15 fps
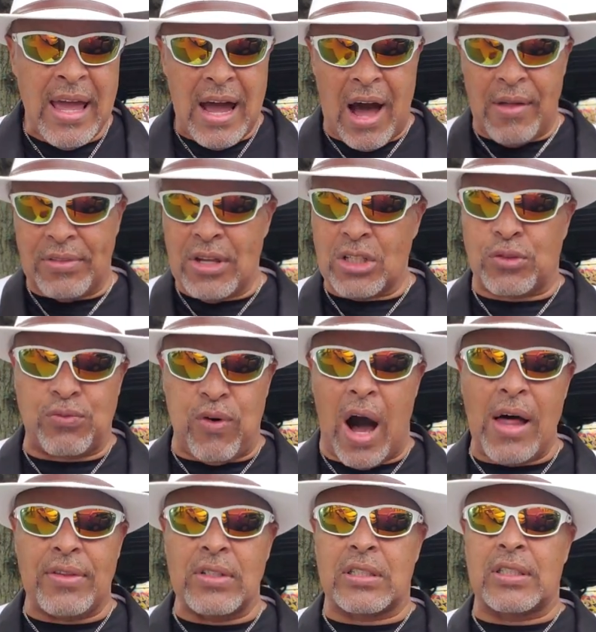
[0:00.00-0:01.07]
on this
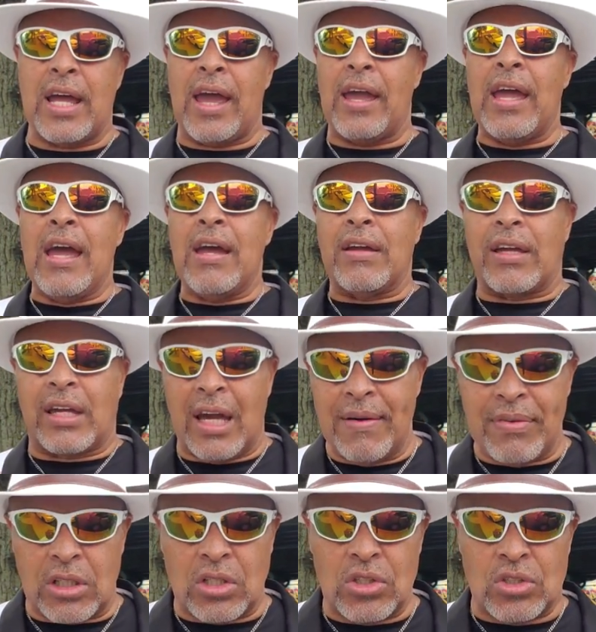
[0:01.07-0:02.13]
Father's Day,
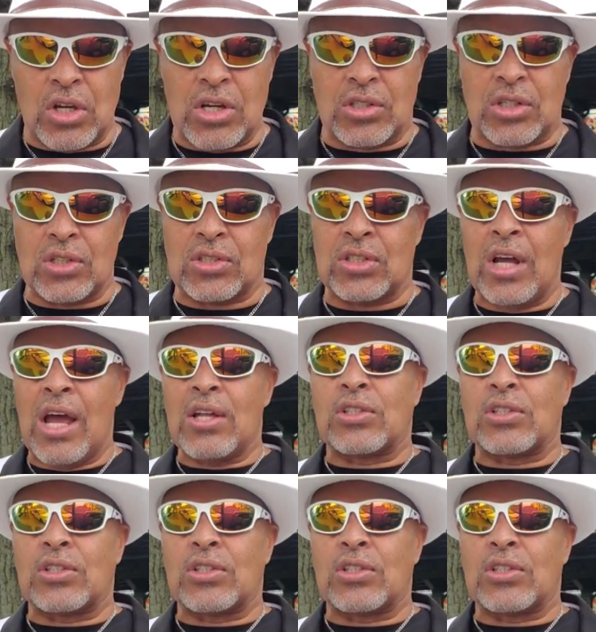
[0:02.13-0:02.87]
give it to Jesus.